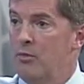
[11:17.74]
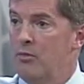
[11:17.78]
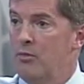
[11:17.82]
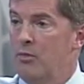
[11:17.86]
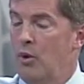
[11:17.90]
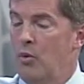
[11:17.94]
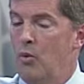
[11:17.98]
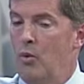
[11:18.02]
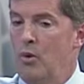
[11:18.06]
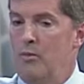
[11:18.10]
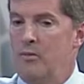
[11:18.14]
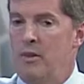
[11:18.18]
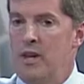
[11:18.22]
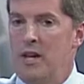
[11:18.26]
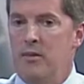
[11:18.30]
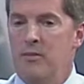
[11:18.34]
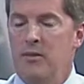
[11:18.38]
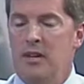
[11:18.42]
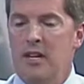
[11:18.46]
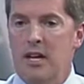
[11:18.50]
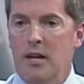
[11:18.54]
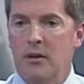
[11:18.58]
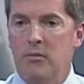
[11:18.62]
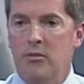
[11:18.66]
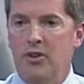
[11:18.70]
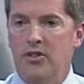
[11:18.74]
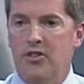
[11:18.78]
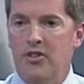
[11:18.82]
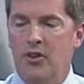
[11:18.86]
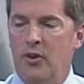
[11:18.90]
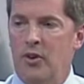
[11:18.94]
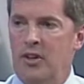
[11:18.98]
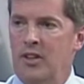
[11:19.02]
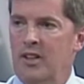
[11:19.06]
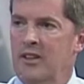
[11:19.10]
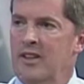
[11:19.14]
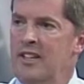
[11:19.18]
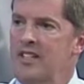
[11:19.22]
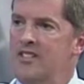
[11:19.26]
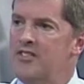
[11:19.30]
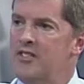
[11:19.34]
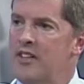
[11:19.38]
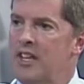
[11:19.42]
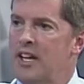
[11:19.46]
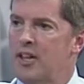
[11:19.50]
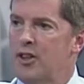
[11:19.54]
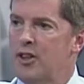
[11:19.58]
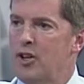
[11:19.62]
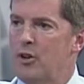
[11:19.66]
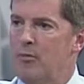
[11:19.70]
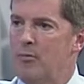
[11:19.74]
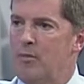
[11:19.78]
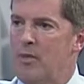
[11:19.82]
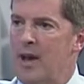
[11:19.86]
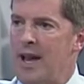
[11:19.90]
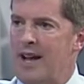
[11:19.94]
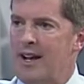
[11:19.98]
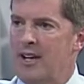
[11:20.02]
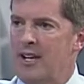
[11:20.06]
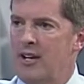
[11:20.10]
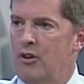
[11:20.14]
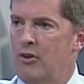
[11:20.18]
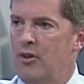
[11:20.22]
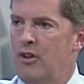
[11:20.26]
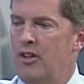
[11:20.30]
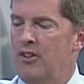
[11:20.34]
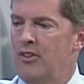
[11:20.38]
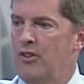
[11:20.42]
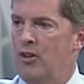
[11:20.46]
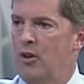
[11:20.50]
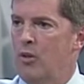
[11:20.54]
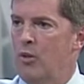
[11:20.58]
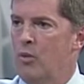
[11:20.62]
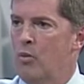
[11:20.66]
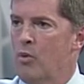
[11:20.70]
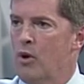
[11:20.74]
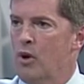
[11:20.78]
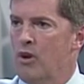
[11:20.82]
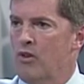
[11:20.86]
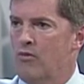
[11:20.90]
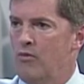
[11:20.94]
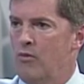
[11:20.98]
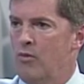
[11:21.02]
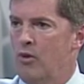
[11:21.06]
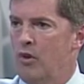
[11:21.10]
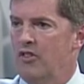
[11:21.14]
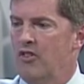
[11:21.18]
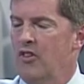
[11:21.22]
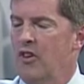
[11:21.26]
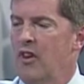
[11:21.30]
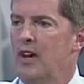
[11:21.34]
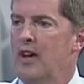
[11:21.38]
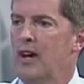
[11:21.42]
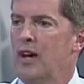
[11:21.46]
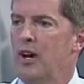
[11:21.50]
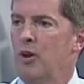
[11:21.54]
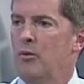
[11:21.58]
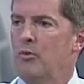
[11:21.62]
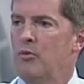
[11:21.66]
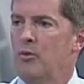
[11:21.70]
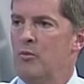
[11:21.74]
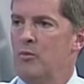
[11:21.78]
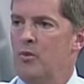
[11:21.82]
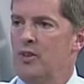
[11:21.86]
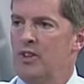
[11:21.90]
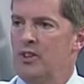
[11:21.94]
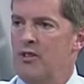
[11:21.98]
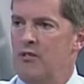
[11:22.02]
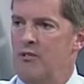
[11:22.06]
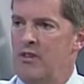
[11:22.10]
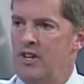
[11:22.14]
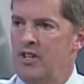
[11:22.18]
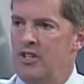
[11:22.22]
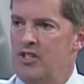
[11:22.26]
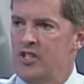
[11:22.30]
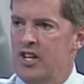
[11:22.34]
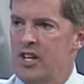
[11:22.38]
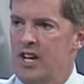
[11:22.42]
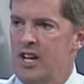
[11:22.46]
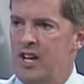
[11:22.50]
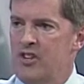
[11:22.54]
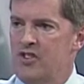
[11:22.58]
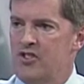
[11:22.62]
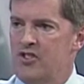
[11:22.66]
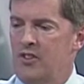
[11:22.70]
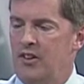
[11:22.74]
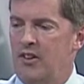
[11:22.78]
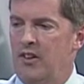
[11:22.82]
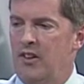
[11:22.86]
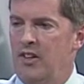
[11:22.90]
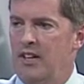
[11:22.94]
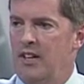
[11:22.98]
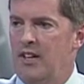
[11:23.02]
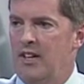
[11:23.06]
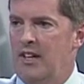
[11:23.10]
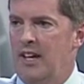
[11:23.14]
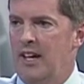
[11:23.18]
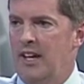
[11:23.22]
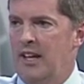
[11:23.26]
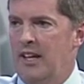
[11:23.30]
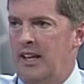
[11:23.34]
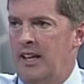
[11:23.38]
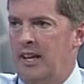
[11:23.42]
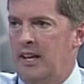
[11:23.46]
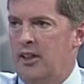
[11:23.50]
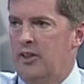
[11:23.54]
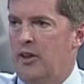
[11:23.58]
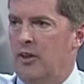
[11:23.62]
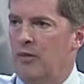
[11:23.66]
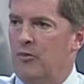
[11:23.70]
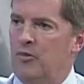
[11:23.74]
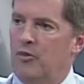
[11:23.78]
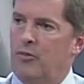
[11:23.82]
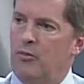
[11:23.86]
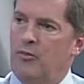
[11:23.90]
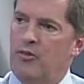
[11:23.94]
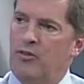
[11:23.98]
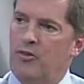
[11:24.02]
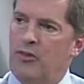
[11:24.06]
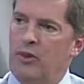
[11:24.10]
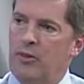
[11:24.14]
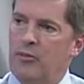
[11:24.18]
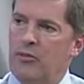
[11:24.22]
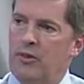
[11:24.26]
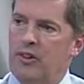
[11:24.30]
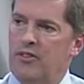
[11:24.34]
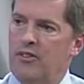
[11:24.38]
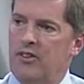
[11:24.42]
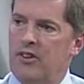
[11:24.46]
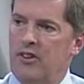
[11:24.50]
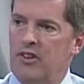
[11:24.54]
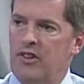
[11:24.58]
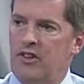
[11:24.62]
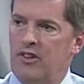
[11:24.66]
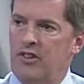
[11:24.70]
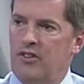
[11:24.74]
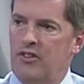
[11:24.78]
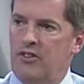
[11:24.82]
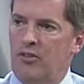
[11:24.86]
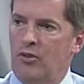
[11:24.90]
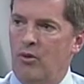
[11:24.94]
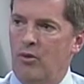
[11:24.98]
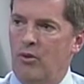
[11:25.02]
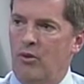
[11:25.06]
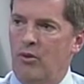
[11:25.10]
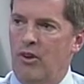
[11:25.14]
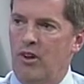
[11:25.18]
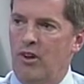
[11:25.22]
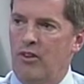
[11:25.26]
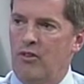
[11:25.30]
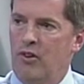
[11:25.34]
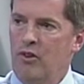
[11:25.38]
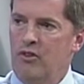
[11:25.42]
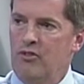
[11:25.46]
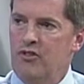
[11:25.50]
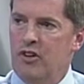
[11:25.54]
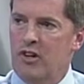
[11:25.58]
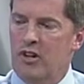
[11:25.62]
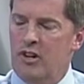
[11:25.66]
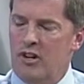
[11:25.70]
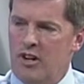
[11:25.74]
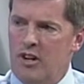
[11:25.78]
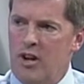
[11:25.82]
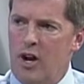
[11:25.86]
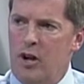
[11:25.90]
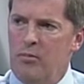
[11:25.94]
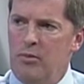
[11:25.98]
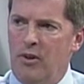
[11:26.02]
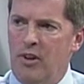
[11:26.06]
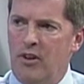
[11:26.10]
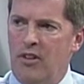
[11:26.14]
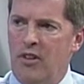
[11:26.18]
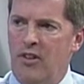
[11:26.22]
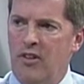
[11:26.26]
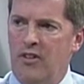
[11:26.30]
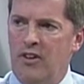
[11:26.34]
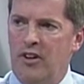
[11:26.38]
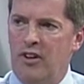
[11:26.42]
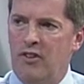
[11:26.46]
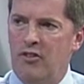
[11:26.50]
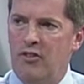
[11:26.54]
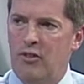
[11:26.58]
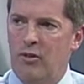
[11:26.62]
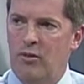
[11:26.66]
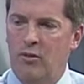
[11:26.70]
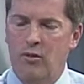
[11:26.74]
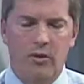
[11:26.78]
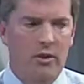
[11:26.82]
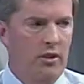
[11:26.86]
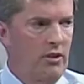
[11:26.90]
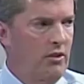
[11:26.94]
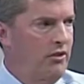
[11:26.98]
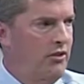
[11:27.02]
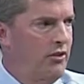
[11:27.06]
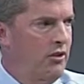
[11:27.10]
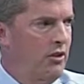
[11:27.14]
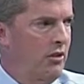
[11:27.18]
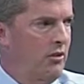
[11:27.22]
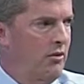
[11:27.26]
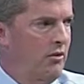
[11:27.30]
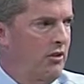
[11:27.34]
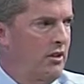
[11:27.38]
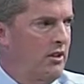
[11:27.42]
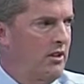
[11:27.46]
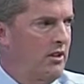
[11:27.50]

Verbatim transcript: but we may be able to at least get them back out into the workforce, help them with their education, and get them some treatment. So uh, those are a couple of the things that we'll do.